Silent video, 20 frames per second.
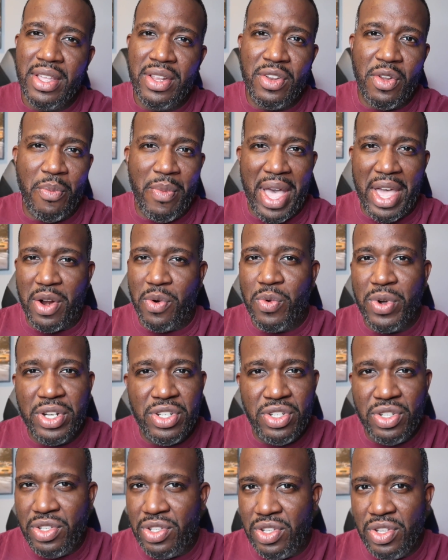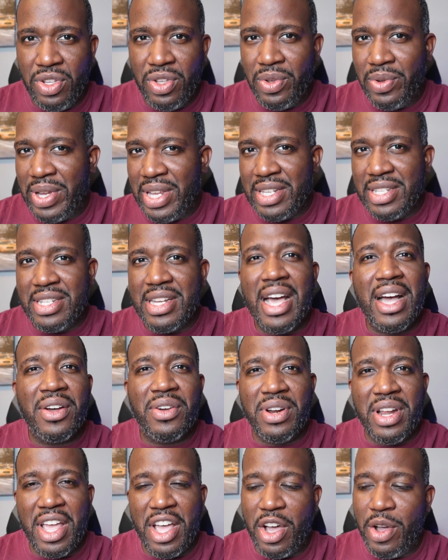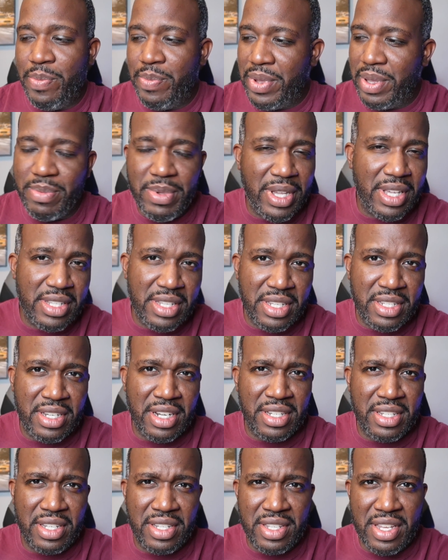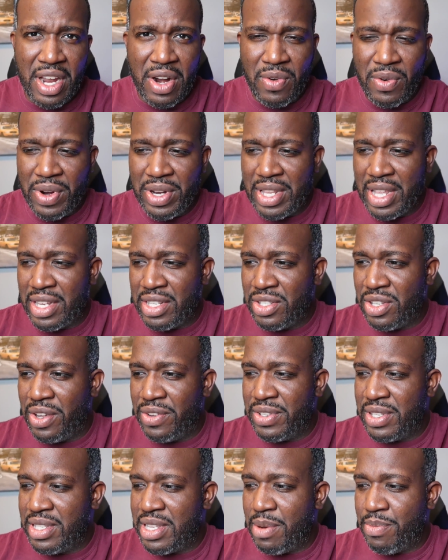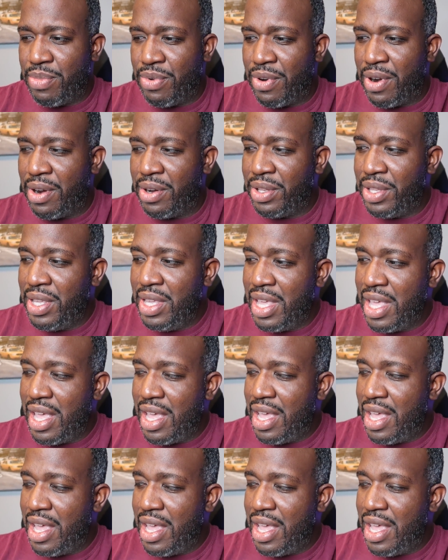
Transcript: no matter what you do, it's not going to help because it's just a steroid that solves it temporarily.